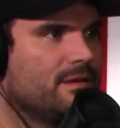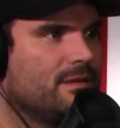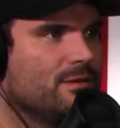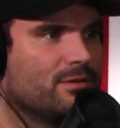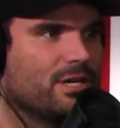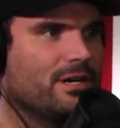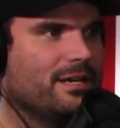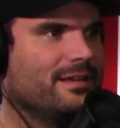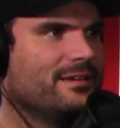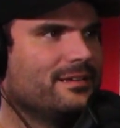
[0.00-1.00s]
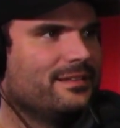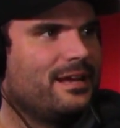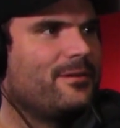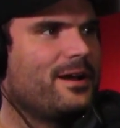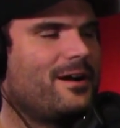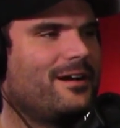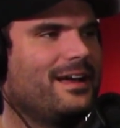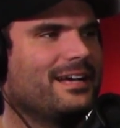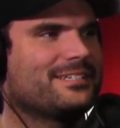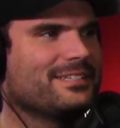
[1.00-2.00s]
You could. There we are.
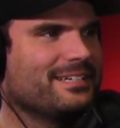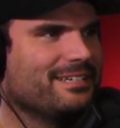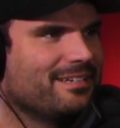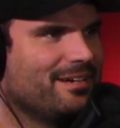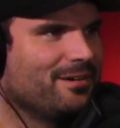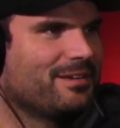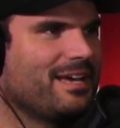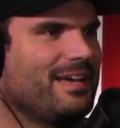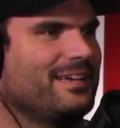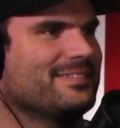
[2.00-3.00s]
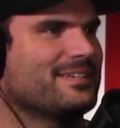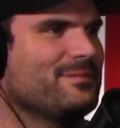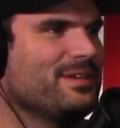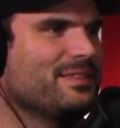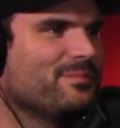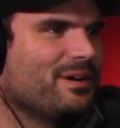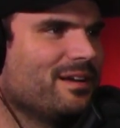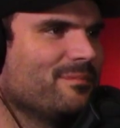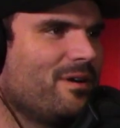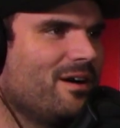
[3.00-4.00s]
Excellent. Okay. It's going to be at the
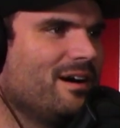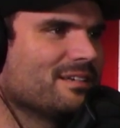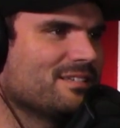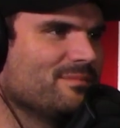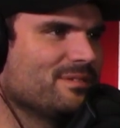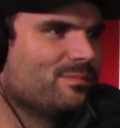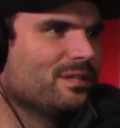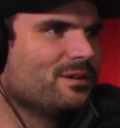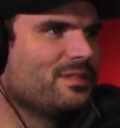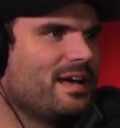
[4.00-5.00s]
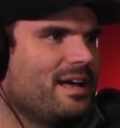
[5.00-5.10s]
bottom. Awesome. It's below that.